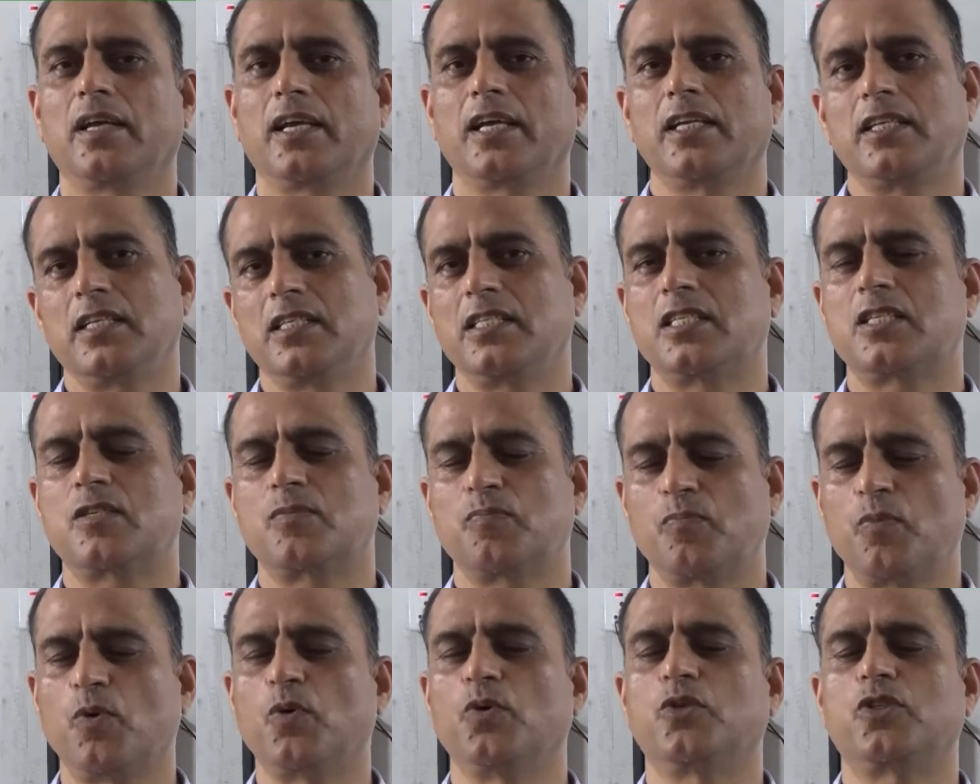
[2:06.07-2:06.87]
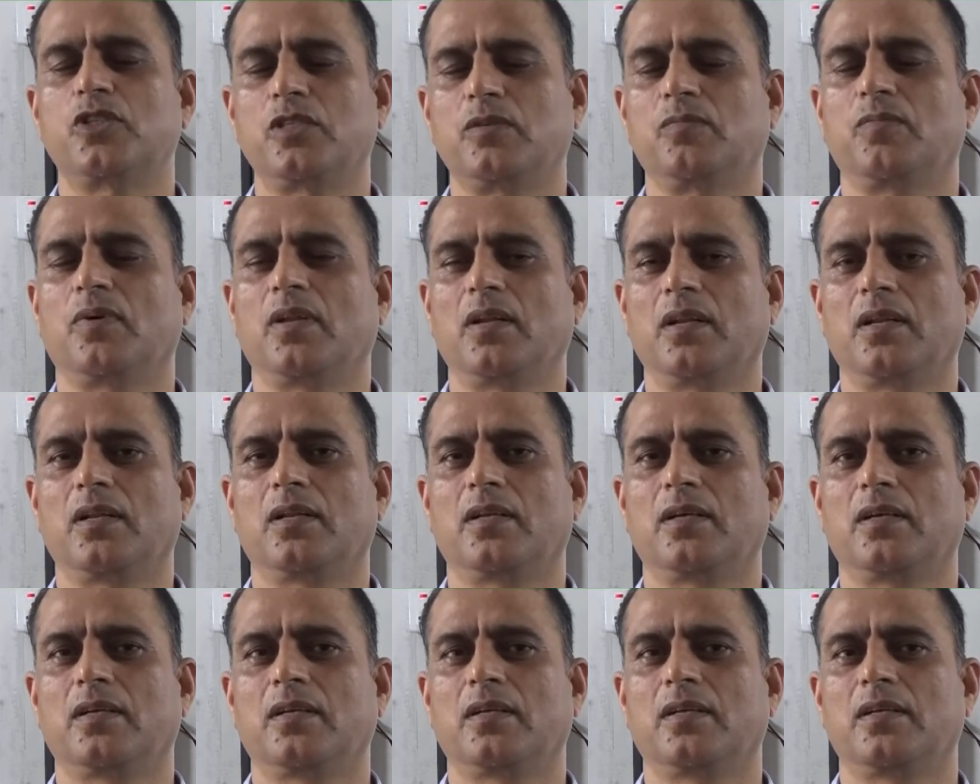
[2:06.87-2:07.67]
It is possible.
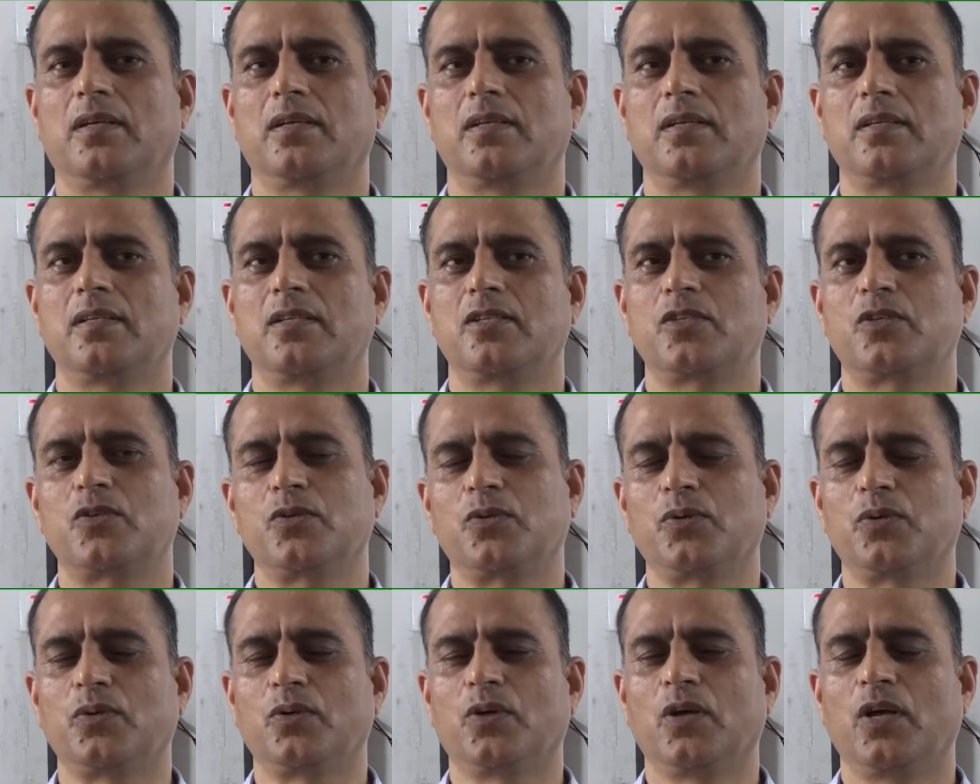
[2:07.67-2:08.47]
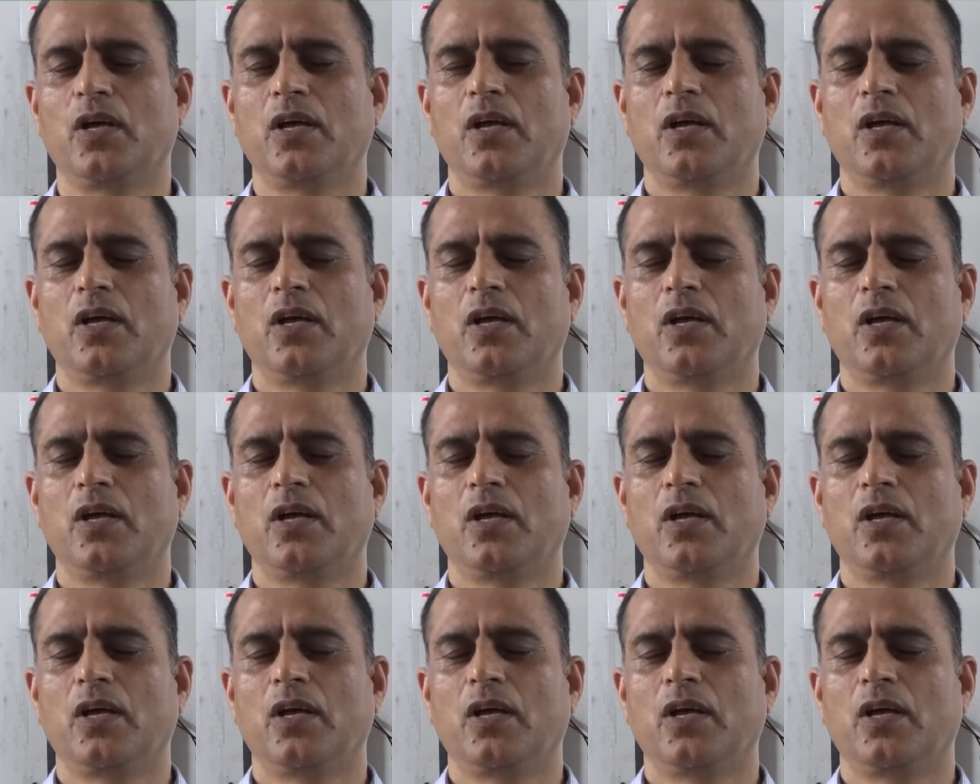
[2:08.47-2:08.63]
So,